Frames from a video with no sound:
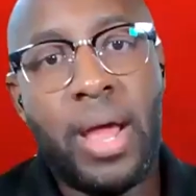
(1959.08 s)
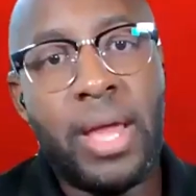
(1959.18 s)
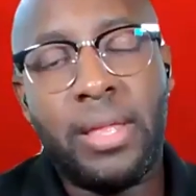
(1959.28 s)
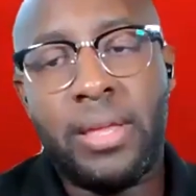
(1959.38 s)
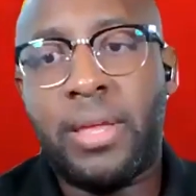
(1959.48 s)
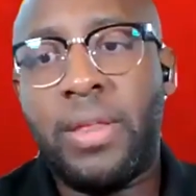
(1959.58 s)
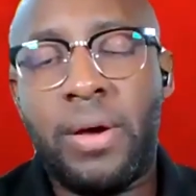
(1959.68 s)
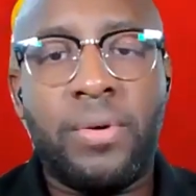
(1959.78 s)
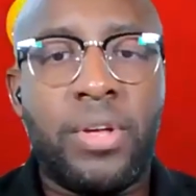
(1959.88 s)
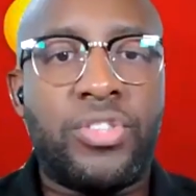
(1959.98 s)
right? You
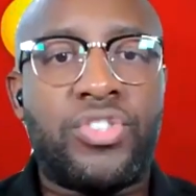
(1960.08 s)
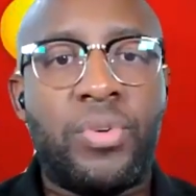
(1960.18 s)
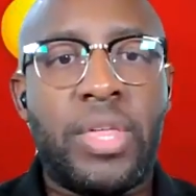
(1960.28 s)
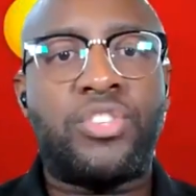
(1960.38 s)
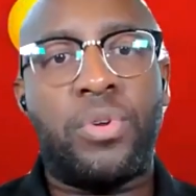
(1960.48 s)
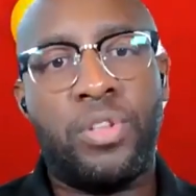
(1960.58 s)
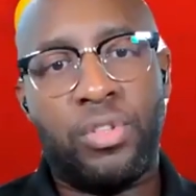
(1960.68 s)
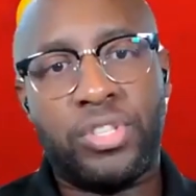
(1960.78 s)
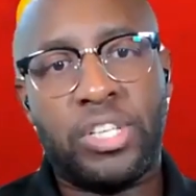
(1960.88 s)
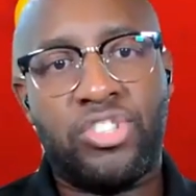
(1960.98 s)
know, and so that's one
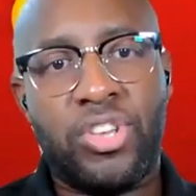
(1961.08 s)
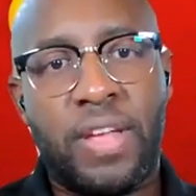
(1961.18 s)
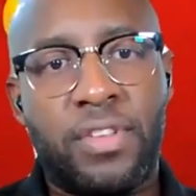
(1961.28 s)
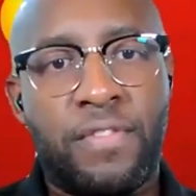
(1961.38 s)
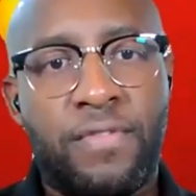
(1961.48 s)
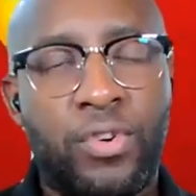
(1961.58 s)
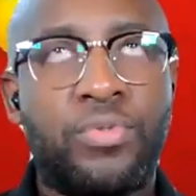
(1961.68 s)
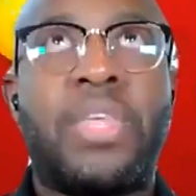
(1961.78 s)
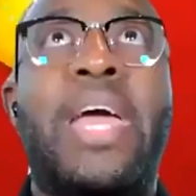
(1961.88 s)
of those things that you have to look for.